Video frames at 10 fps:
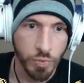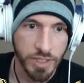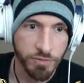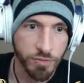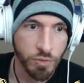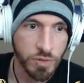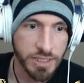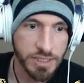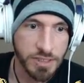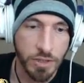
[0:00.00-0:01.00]
If you
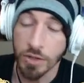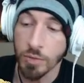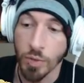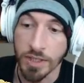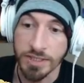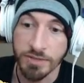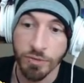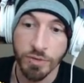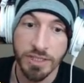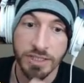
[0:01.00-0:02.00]
release the good ones, if
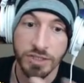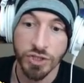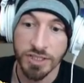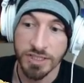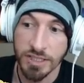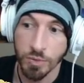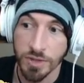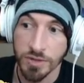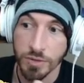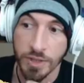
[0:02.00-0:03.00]
you release the G6
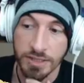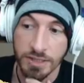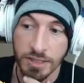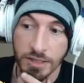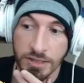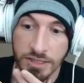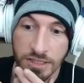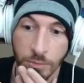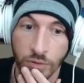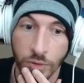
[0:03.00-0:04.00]
ones, you get uh,
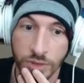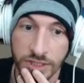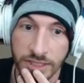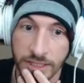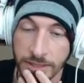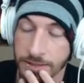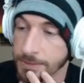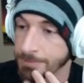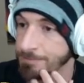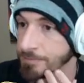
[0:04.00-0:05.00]
some Orochi scales.
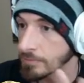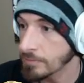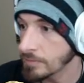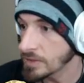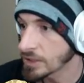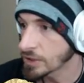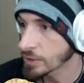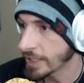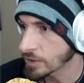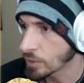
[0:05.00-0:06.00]
So
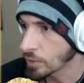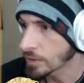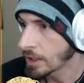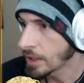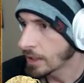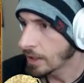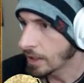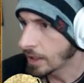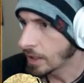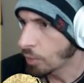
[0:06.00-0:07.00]
that's cool.
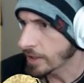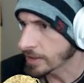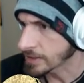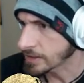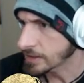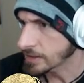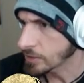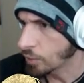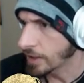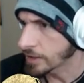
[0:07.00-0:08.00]
Uh, what else?
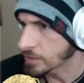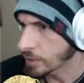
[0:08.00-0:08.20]
What else?